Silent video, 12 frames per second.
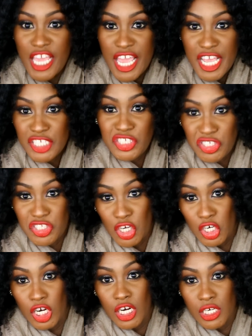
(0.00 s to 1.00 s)

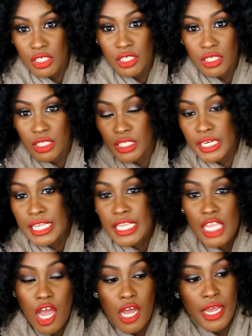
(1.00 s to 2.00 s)
Easter,
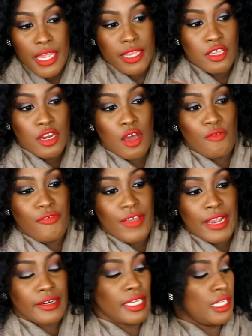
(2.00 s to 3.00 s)
neon, you know,
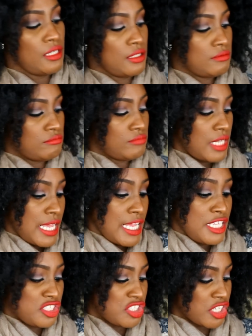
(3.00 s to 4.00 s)
very
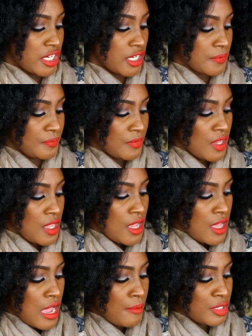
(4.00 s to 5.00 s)
Easter.
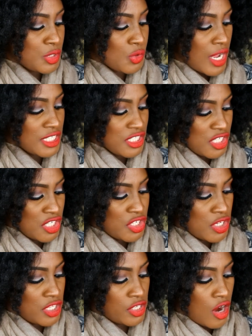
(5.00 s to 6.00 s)
I'm going to swatch
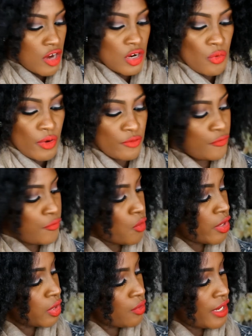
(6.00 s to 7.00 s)
the darker one
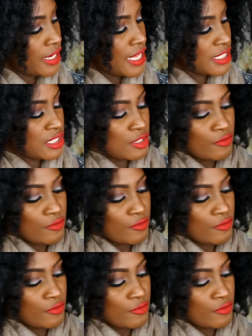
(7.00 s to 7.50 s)
for you, and that's